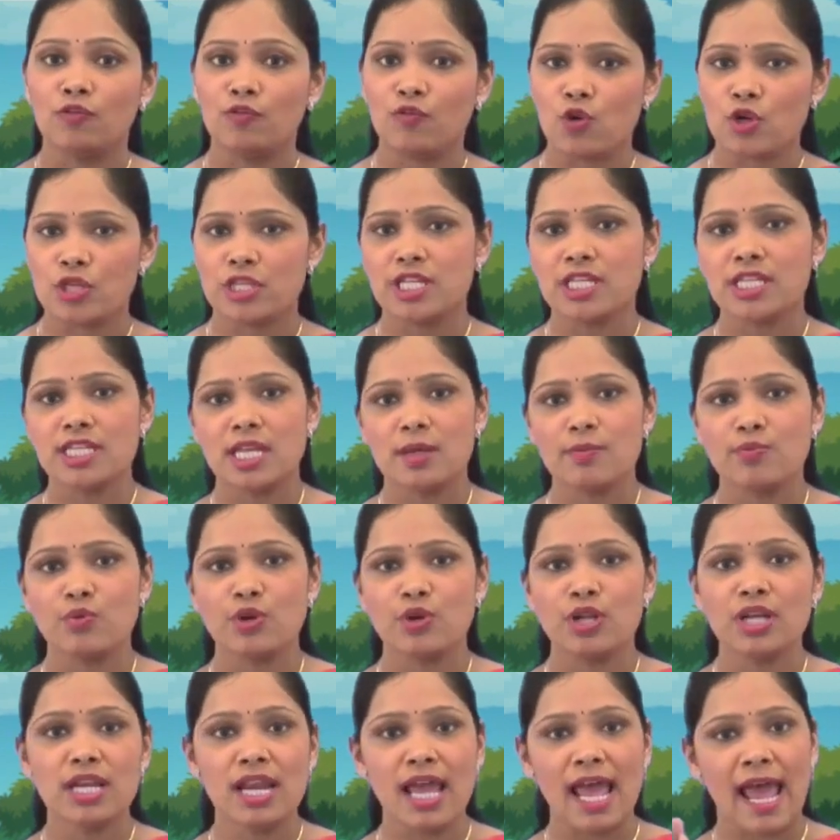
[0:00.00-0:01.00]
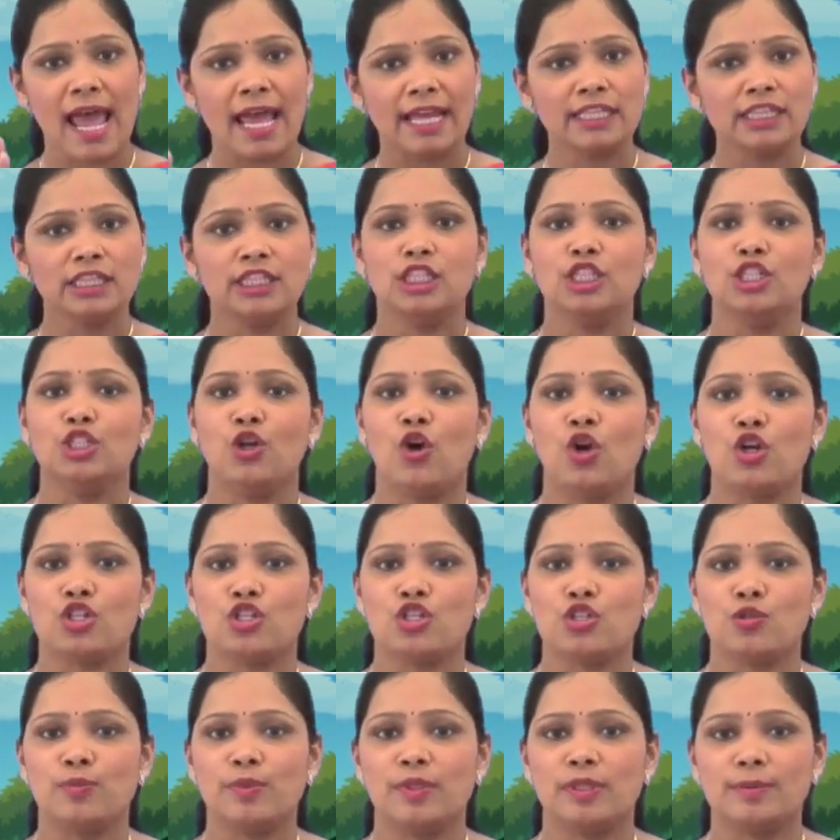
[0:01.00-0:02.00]
14th April and 3rd
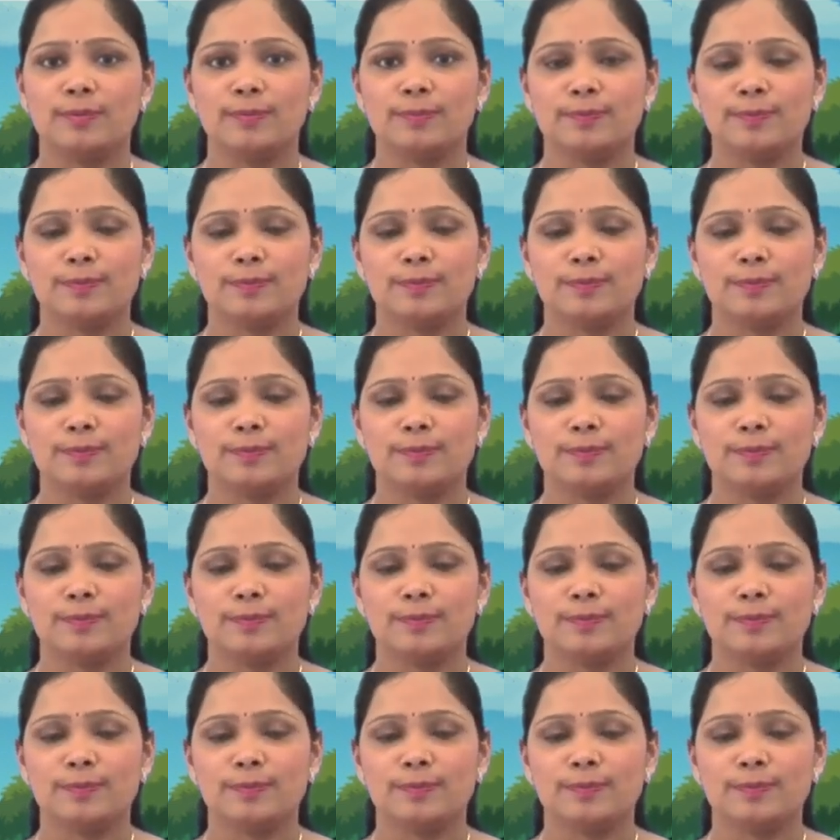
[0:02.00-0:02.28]
October.